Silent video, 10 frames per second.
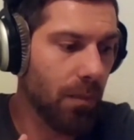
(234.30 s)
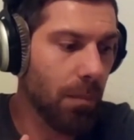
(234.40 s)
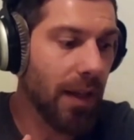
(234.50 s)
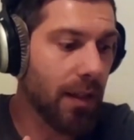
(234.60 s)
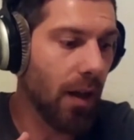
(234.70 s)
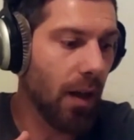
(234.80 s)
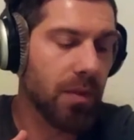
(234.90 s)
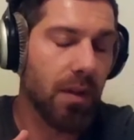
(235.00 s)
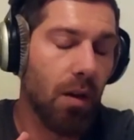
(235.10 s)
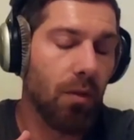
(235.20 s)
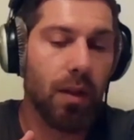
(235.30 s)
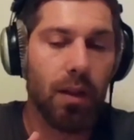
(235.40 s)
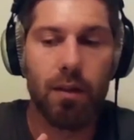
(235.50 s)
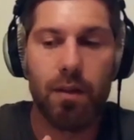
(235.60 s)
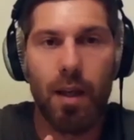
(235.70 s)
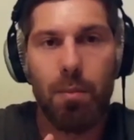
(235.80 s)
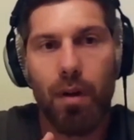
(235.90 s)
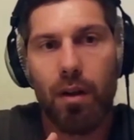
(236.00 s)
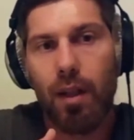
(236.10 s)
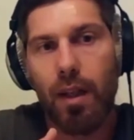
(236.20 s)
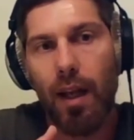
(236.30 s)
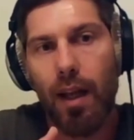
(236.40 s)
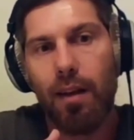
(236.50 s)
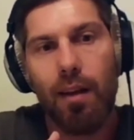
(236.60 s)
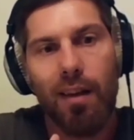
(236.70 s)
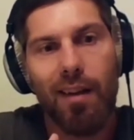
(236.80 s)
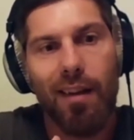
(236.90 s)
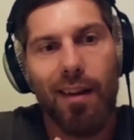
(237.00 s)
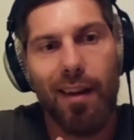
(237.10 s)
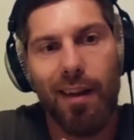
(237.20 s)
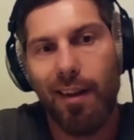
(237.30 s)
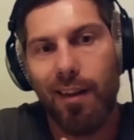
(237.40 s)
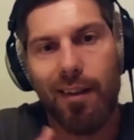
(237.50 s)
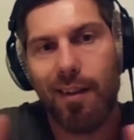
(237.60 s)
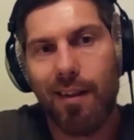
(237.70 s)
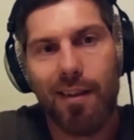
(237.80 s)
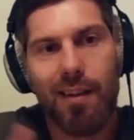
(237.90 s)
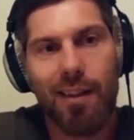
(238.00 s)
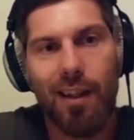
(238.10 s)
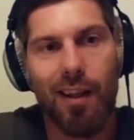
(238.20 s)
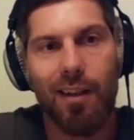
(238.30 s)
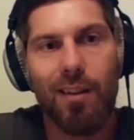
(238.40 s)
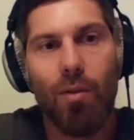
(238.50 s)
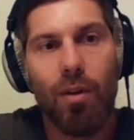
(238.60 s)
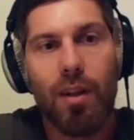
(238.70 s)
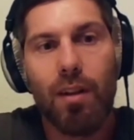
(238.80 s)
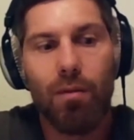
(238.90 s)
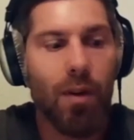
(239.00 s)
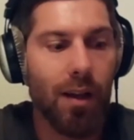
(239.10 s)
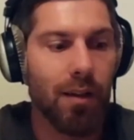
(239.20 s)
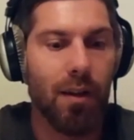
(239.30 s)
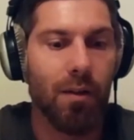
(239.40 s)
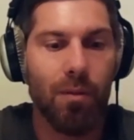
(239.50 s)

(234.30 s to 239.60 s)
Many times now in the skate park again, and yeah, it's working well.